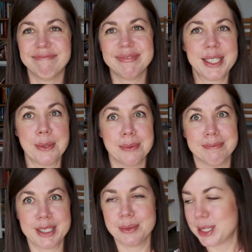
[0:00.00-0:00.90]
Soon,
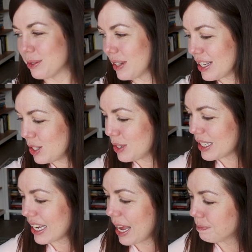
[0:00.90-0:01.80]
as soon as
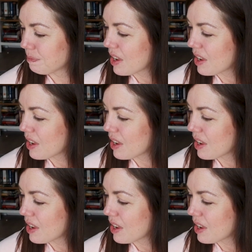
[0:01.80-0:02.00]
I can.